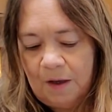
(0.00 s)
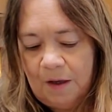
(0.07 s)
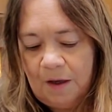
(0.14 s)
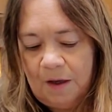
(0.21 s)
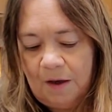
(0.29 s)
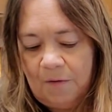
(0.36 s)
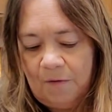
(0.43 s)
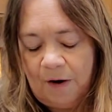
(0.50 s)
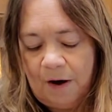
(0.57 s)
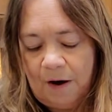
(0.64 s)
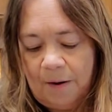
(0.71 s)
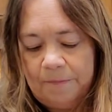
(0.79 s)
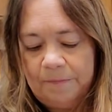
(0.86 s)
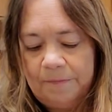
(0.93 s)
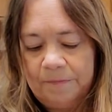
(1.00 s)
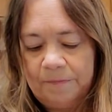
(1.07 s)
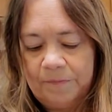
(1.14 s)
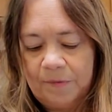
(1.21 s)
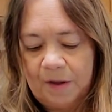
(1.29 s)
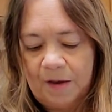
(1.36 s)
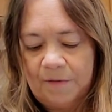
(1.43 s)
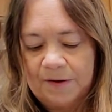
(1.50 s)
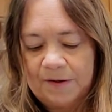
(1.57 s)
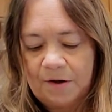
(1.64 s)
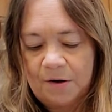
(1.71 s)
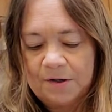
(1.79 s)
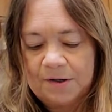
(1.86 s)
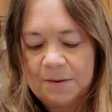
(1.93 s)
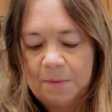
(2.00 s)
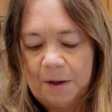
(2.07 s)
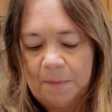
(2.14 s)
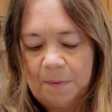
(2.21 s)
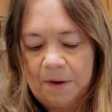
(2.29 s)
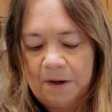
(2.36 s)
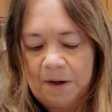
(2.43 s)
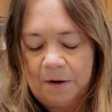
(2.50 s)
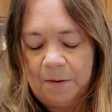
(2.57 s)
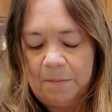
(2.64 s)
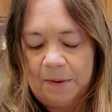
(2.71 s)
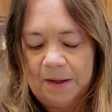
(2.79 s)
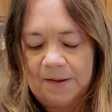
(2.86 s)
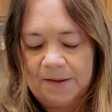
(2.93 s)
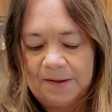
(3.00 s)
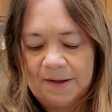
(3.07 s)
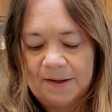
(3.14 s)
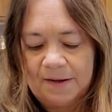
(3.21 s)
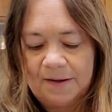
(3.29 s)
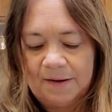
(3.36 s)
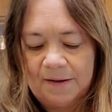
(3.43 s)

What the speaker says: If it starts to beep in here, it means that